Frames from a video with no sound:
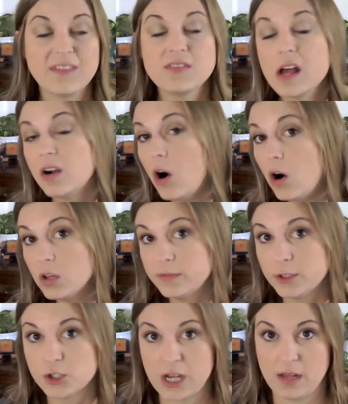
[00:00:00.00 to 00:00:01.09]
if not all,
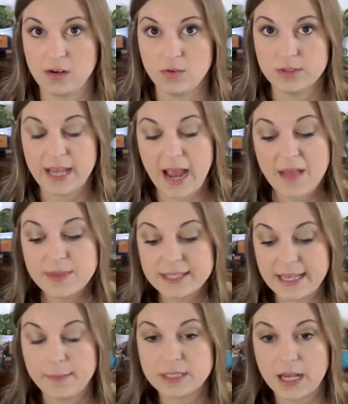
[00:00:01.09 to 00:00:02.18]
of your channels at the
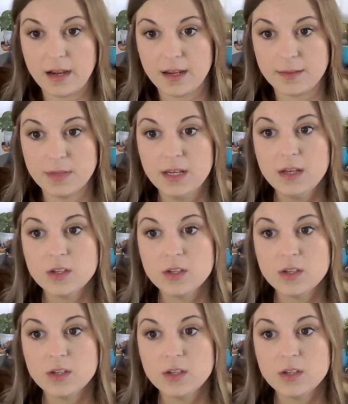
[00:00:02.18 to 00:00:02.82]
same time.